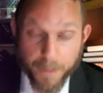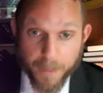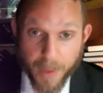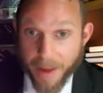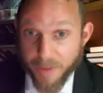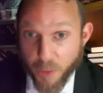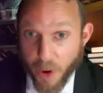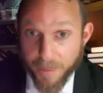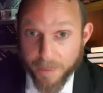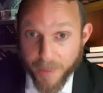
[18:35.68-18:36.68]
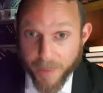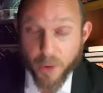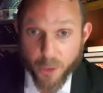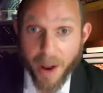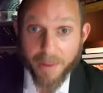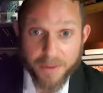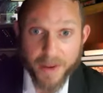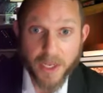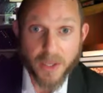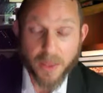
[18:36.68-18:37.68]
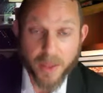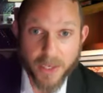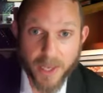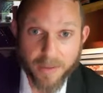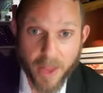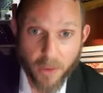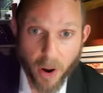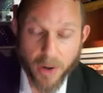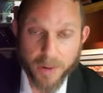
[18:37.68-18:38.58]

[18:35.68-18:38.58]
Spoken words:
I have to try to fix the things that I've done wrong.